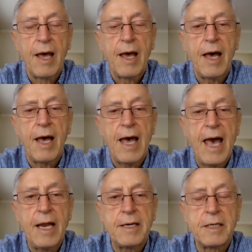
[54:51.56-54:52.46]

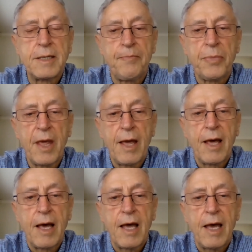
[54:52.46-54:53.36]
and
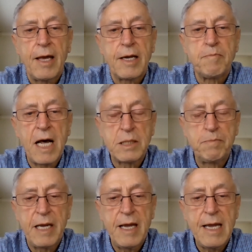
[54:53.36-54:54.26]
it must
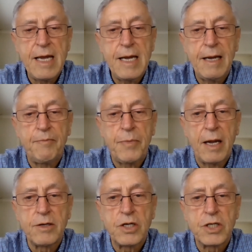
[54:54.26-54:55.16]
be
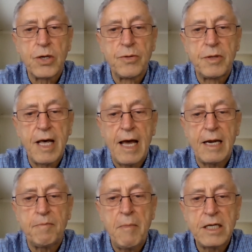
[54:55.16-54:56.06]
understood
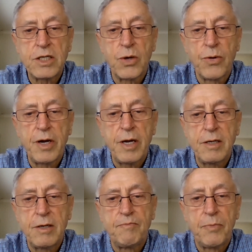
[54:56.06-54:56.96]
that
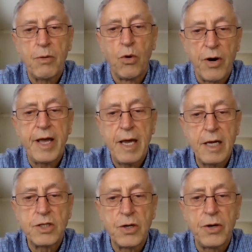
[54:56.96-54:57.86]
mastoid or ear
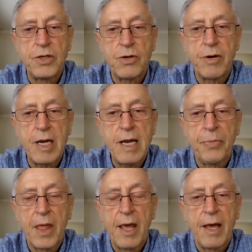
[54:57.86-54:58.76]
surgery
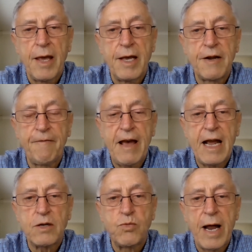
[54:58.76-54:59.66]
is in
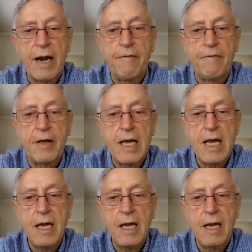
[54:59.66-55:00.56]
fact one of
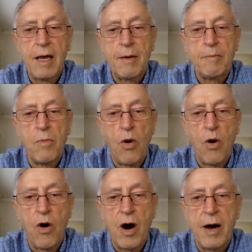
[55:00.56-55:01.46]
the
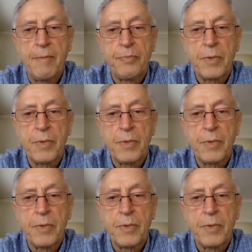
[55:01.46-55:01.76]
more